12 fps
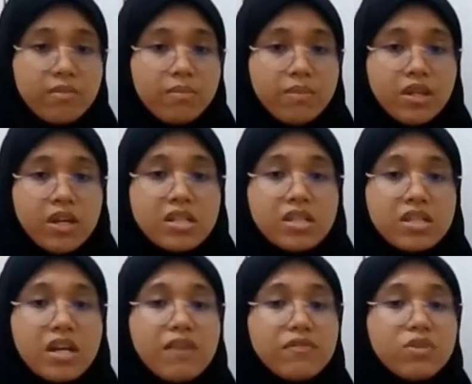because
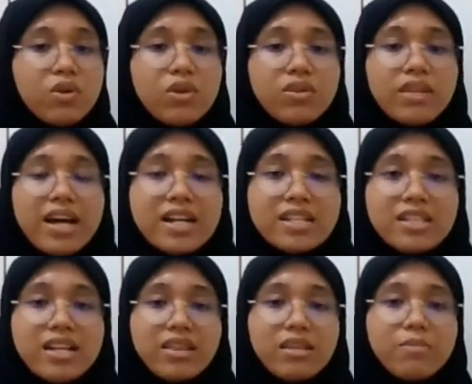after all the hectic
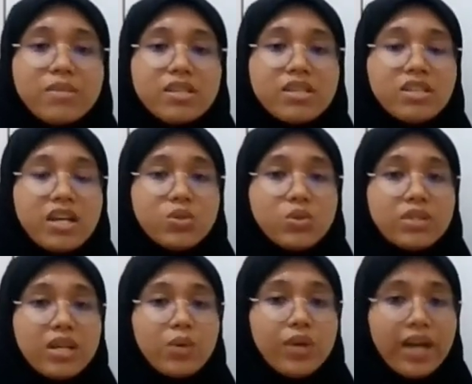and the busy schedule
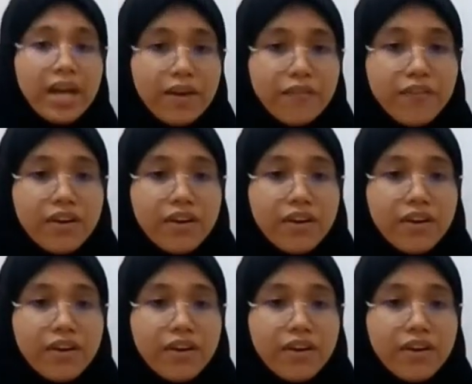that we have,